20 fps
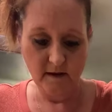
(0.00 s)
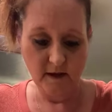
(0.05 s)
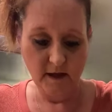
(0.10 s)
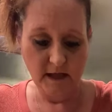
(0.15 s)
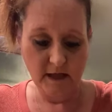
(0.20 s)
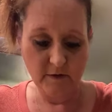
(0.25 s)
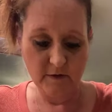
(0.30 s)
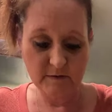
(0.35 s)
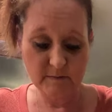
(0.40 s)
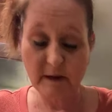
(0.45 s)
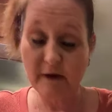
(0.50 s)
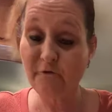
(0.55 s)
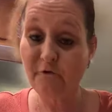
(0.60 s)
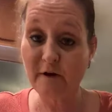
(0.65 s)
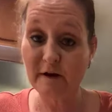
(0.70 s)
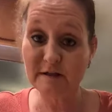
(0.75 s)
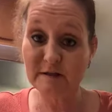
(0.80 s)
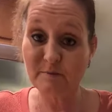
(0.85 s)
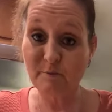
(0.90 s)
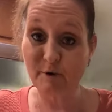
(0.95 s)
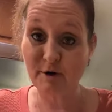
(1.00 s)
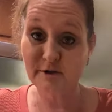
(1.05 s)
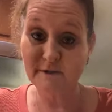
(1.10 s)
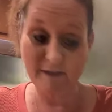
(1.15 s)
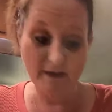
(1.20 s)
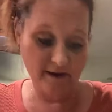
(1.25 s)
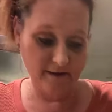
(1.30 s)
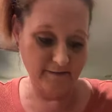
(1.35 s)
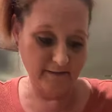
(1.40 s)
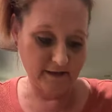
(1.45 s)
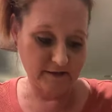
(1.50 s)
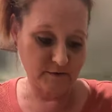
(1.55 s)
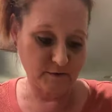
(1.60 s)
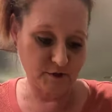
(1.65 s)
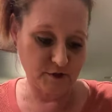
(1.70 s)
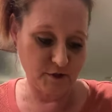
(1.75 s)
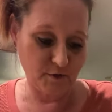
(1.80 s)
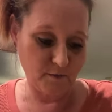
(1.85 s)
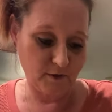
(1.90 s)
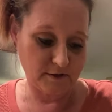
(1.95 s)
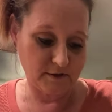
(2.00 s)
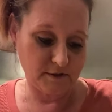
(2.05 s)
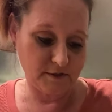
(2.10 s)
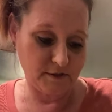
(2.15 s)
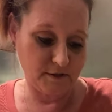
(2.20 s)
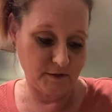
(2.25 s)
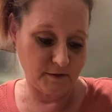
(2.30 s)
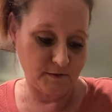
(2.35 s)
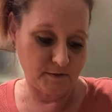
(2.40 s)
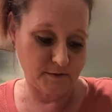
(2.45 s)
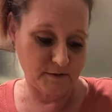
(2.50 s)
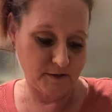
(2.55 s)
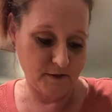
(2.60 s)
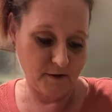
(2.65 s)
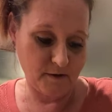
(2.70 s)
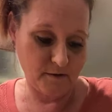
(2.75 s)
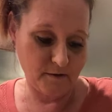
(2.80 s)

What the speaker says: It was my friend's birthday and that's what she wants to do, so.